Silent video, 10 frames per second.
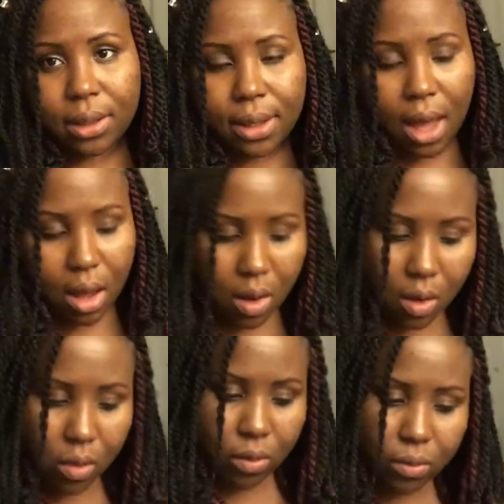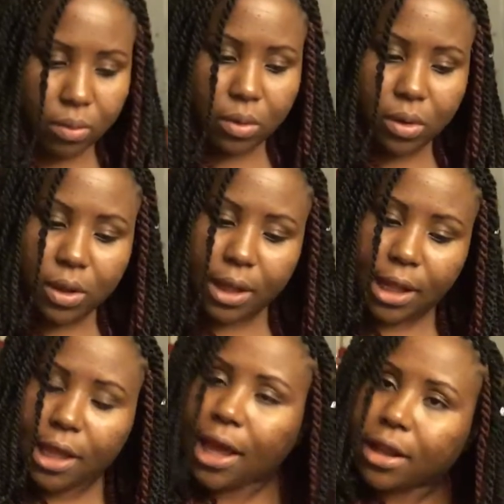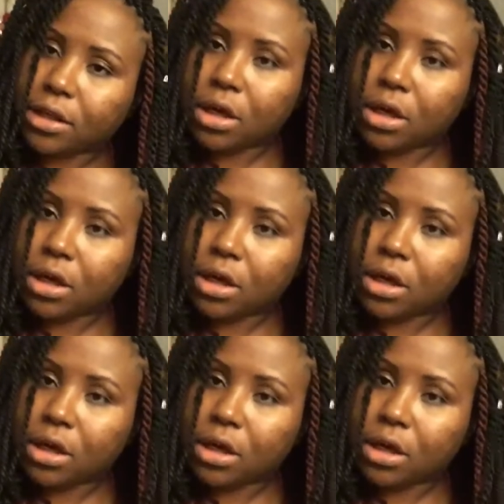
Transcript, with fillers: got home. And he had to